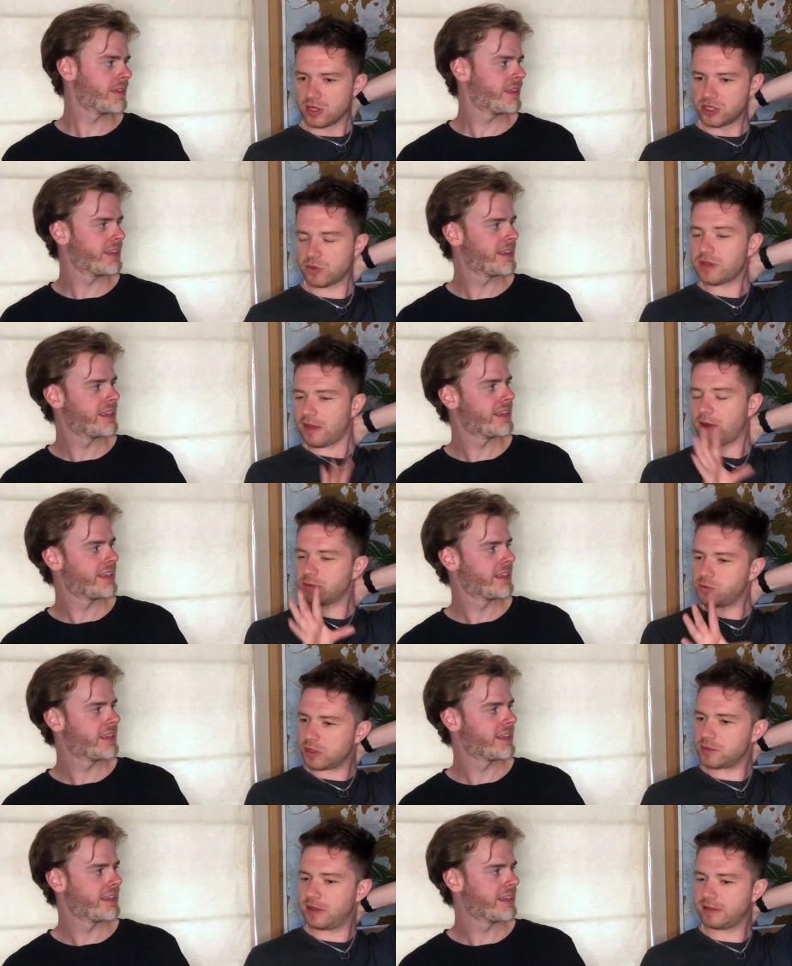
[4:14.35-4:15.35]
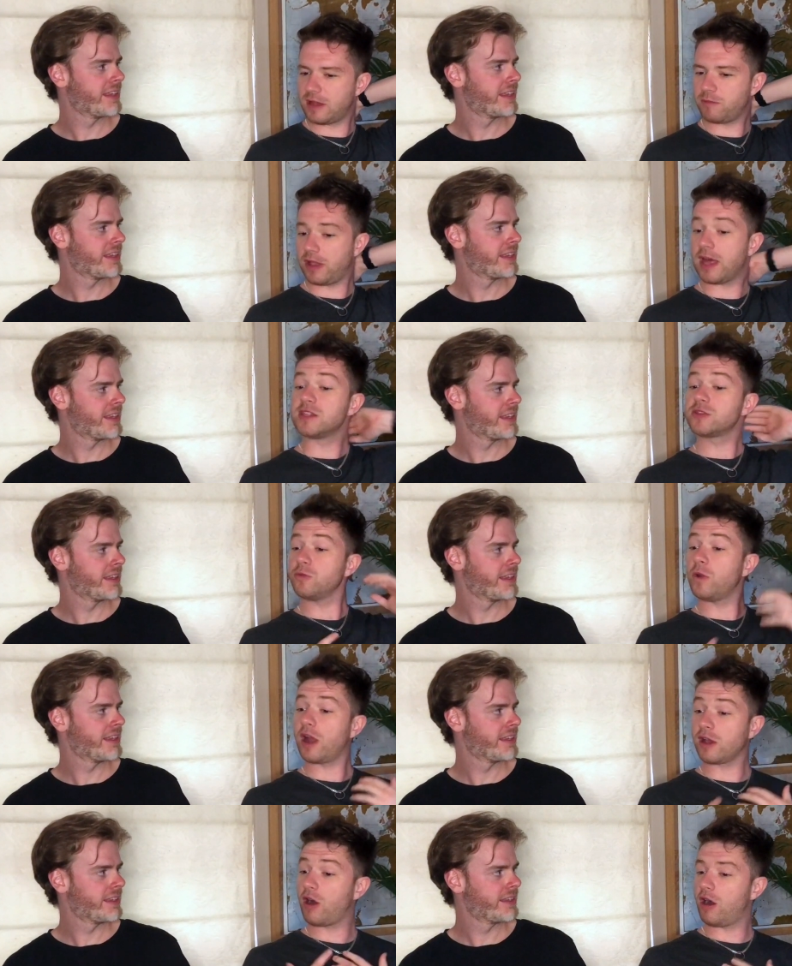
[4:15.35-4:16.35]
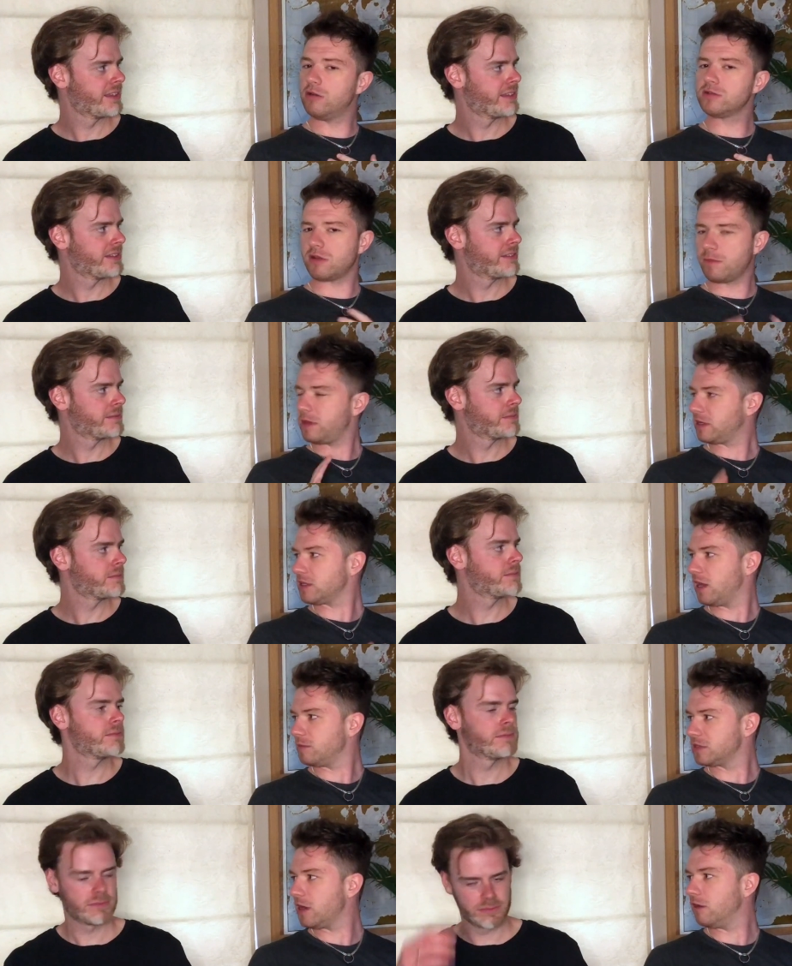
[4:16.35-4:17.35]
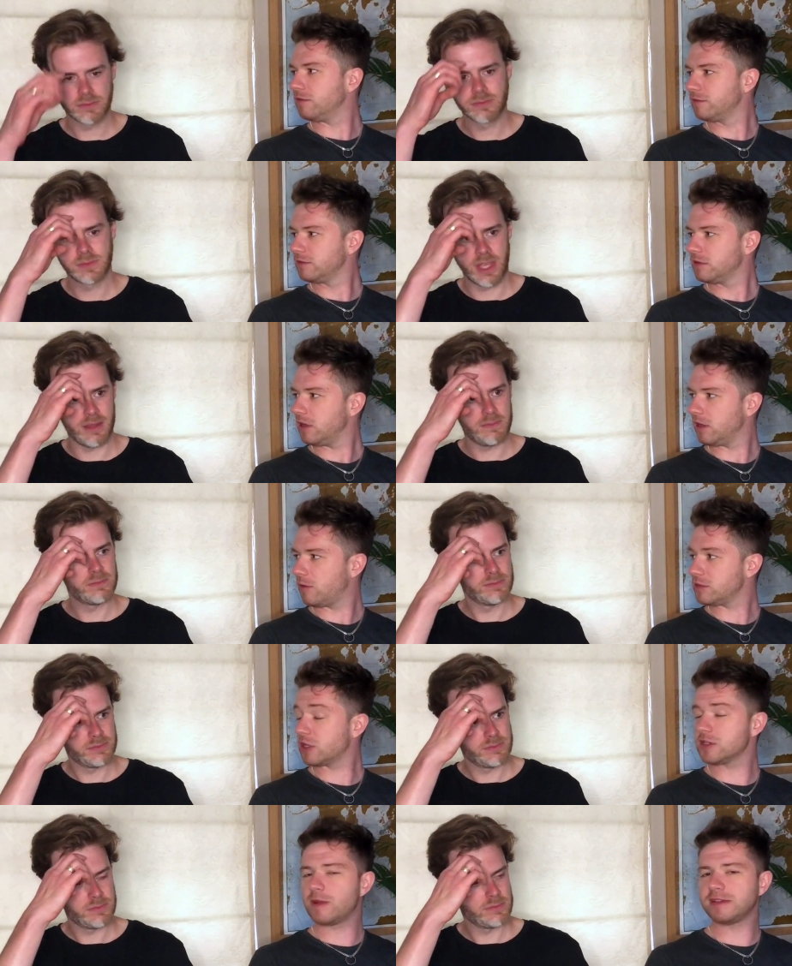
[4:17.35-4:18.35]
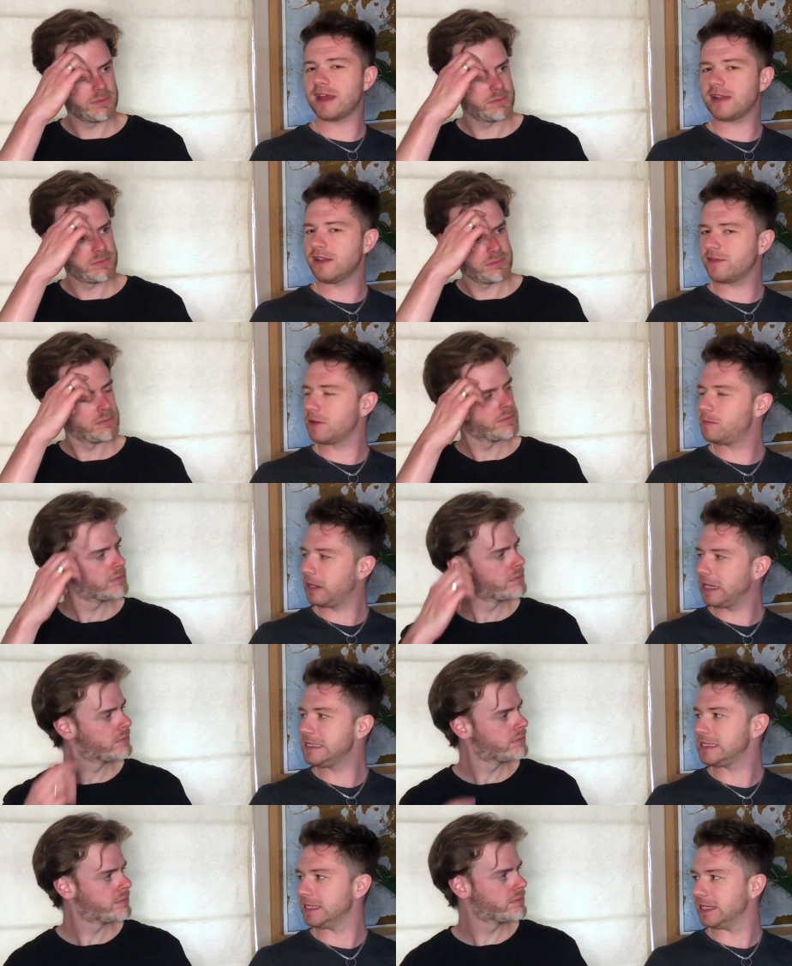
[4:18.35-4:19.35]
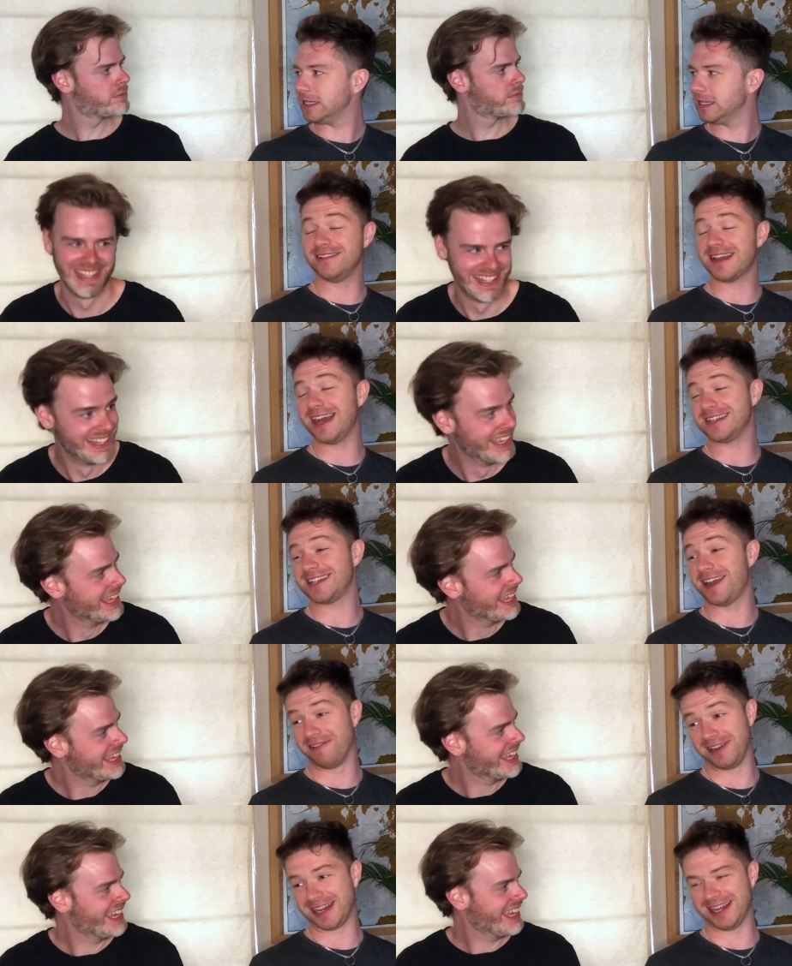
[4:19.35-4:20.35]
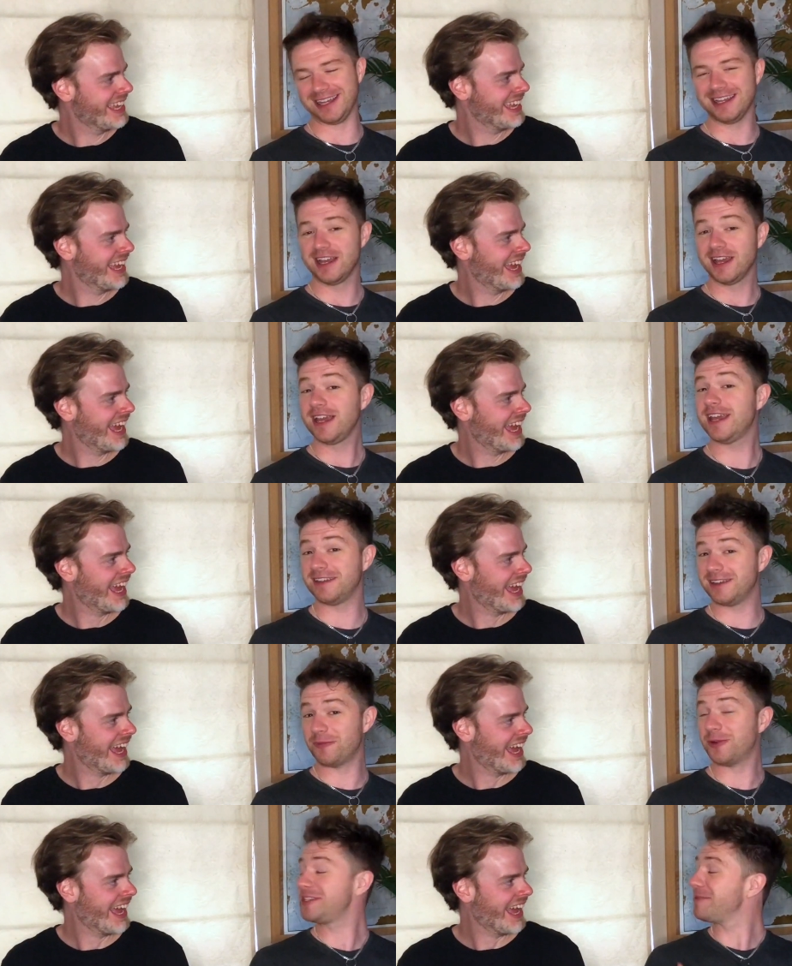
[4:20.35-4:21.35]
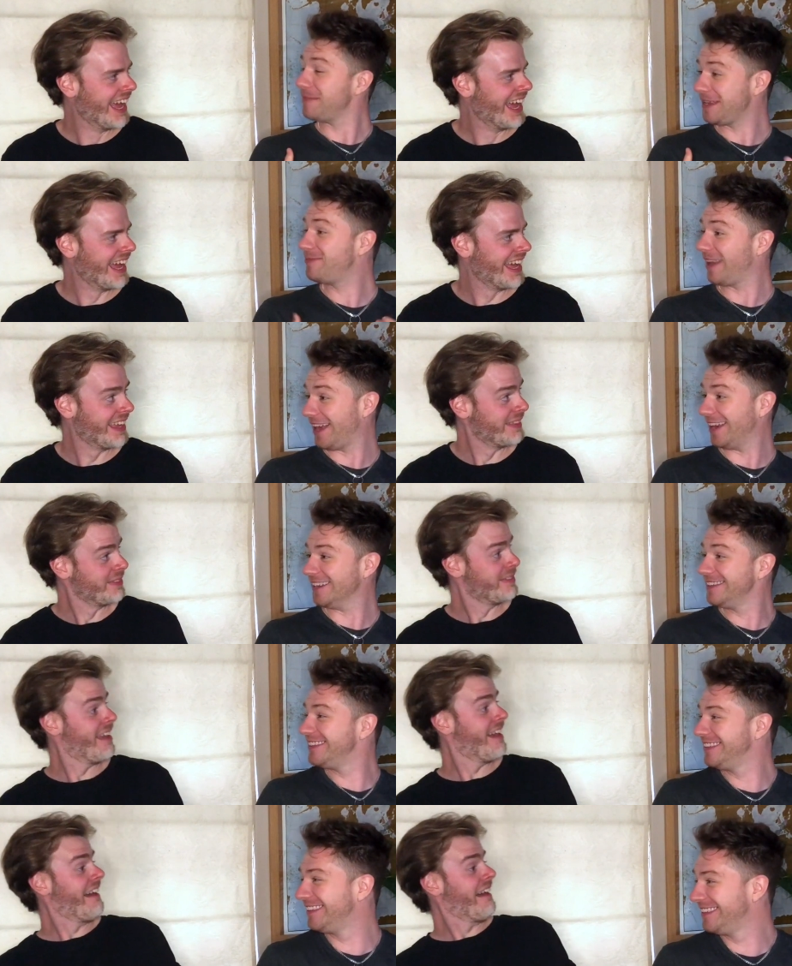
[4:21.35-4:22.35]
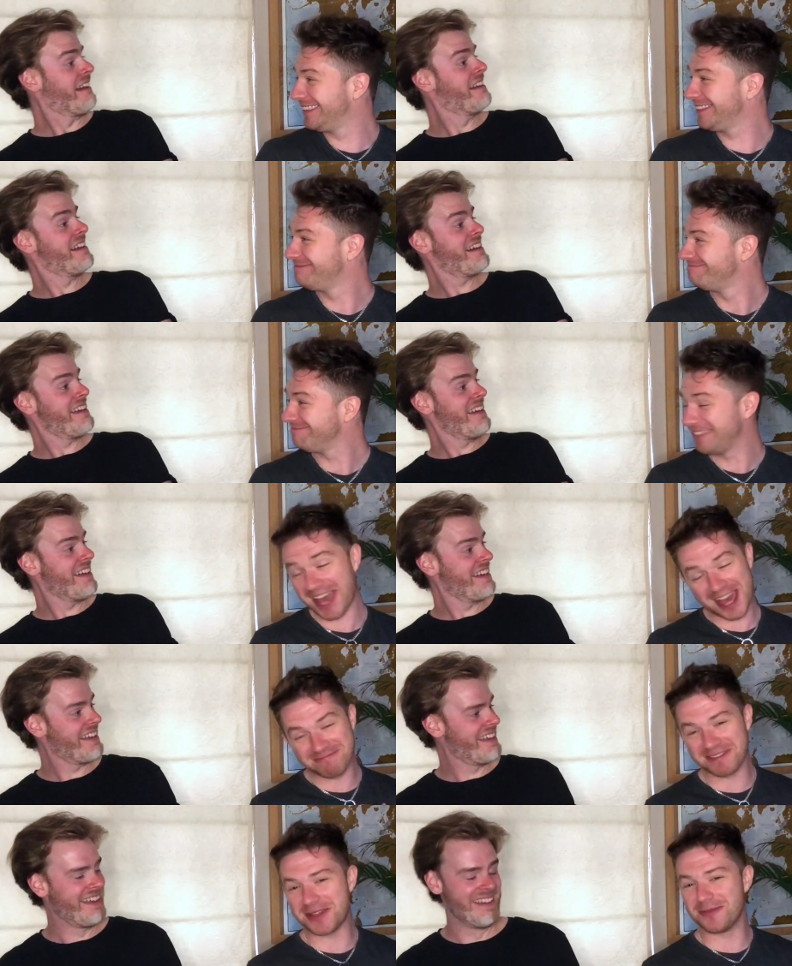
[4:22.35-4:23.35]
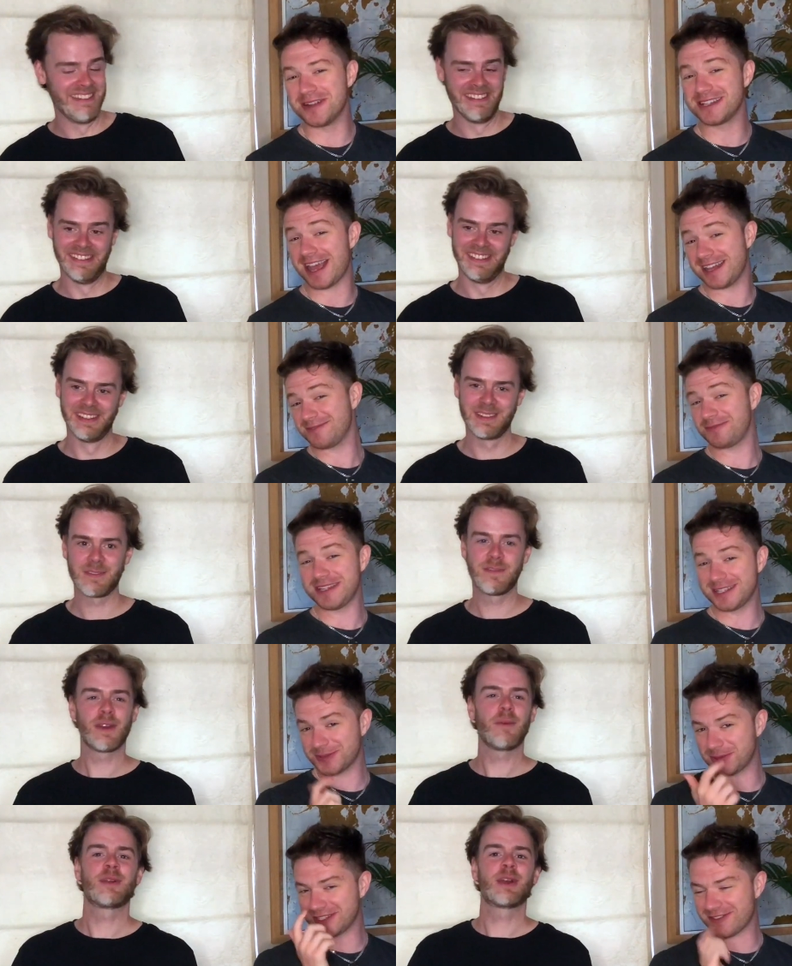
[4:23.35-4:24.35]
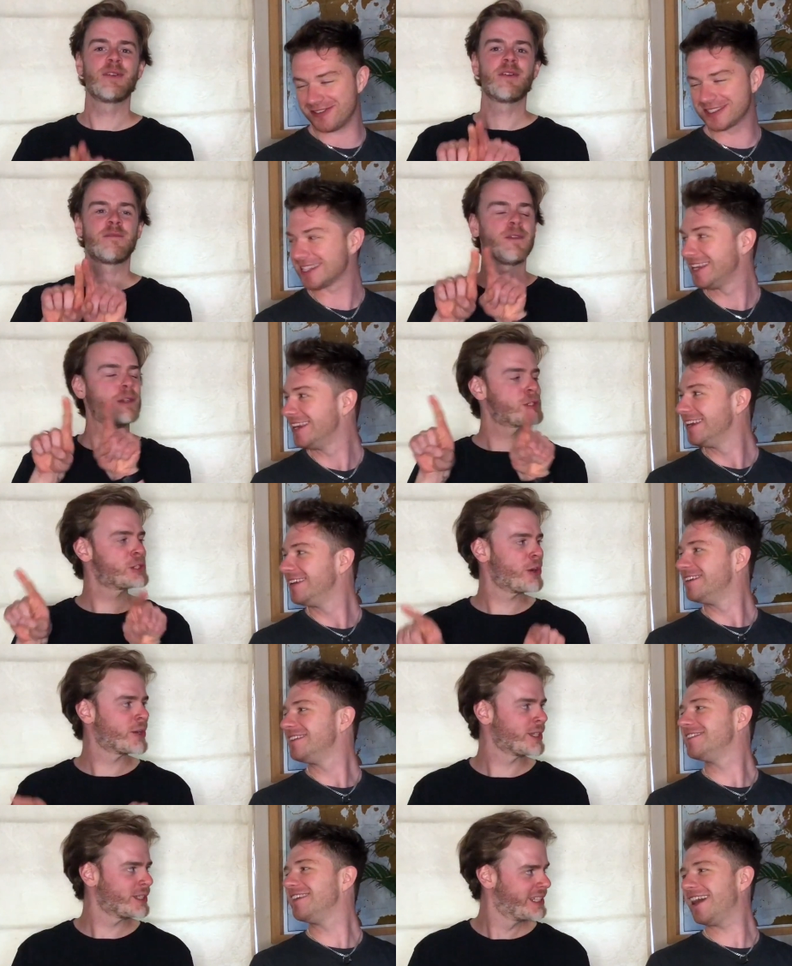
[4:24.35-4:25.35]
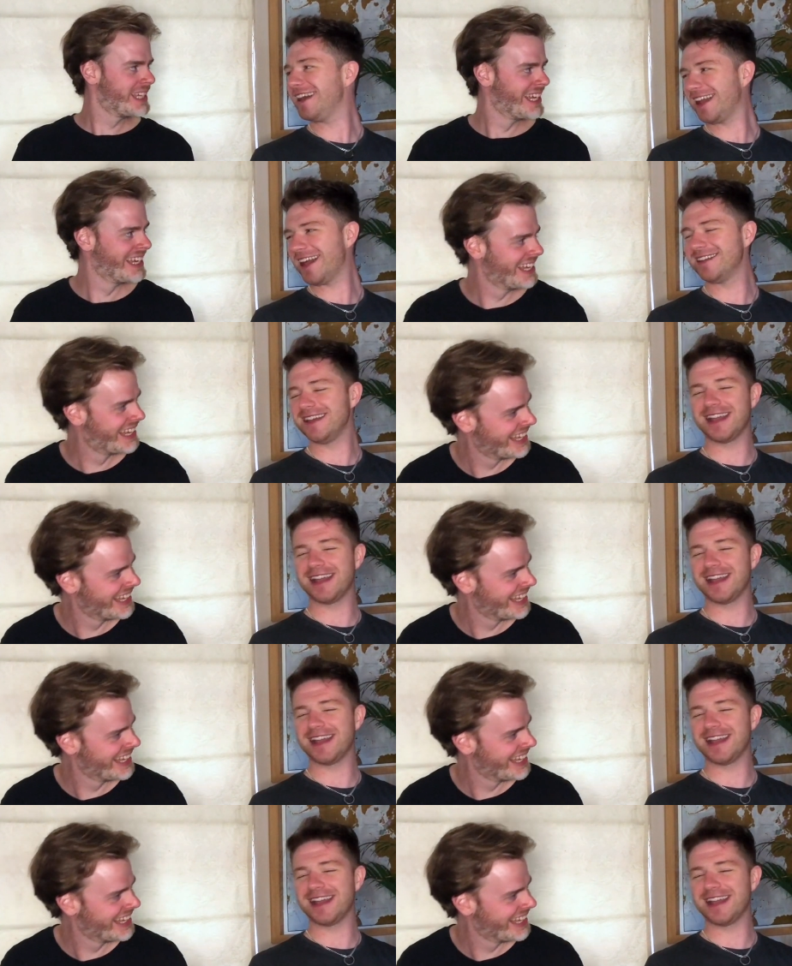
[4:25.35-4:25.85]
Speaker 1: So yeah, that was watching my dad play it. So when I got older, I picked it up myself, and I was because my dad never completed it. Actually, ironically, he ended up watching me play it. He watched it. We switched roles.
Speaker 2: There you